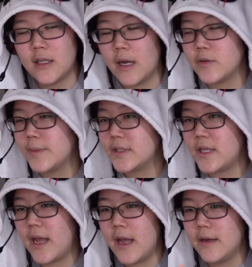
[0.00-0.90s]
was about to
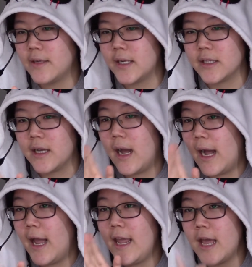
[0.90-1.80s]
say Kanata.
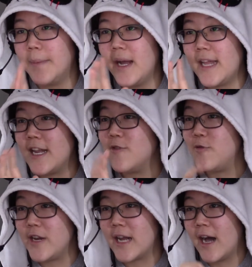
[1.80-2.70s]
I, Emma, and then
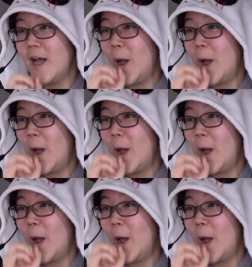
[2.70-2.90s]
Rina.